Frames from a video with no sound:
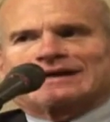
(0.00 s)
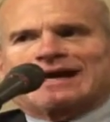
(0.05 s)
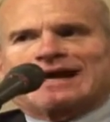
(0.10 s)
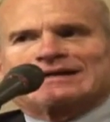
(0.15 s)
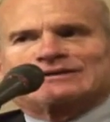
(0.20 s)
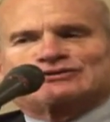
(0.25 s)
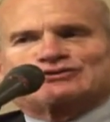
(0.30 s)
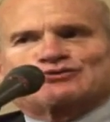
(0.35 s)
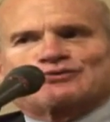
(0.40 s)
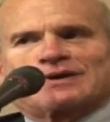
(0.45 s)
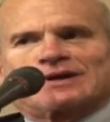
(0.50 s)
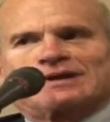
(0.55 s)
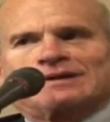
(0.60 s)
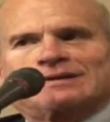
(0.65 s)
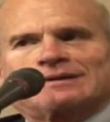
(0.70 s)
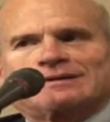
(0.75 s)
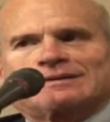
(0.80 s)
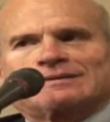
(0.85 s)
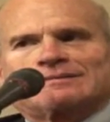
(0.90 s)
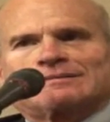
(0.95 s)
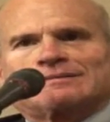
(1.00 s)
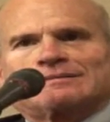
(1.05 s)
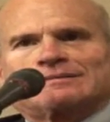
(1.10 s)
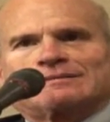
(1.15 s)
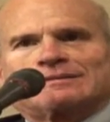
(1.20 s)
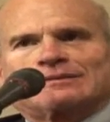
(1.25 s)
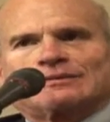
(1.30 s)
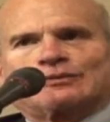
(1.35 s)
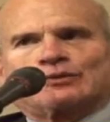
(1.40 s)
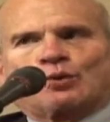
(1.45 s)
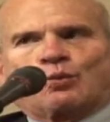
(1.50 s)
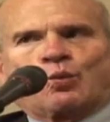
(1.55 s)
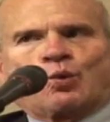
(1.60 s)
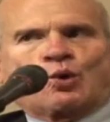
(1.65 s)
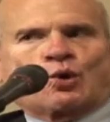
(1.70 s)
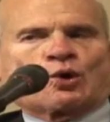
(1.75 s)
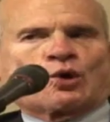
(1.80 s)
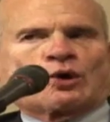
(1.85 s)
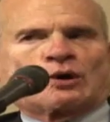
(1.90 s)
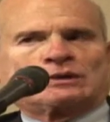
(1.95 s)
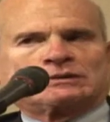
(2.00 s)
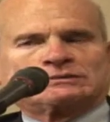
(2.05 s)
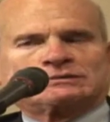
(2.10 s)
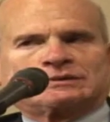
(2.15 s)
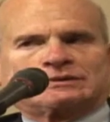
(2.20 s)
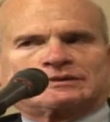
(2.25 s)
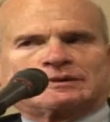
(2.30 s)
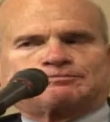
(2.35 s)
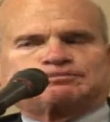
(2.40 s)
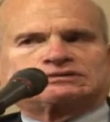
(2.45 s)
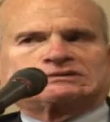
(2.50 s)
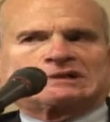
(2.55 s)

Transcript: country, the world, the